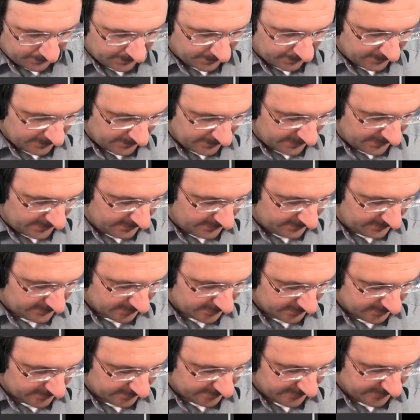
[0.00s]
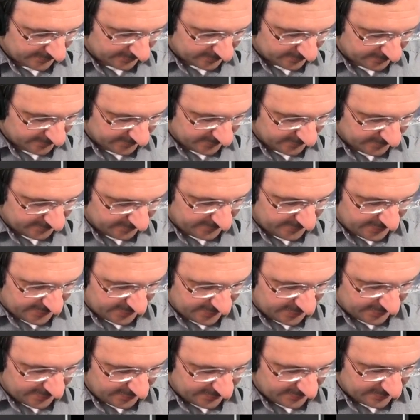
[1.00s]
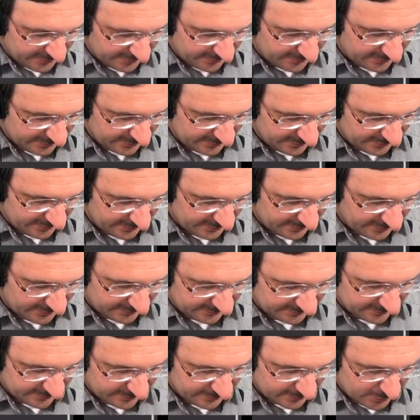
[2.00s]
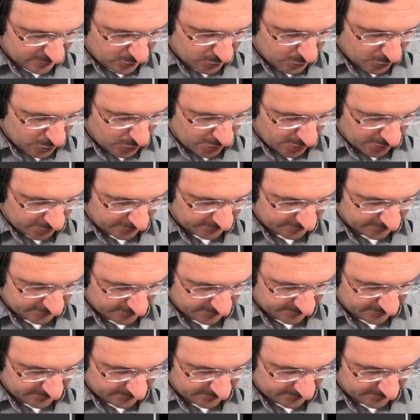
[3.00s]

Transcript: Okay, so the vector field V is not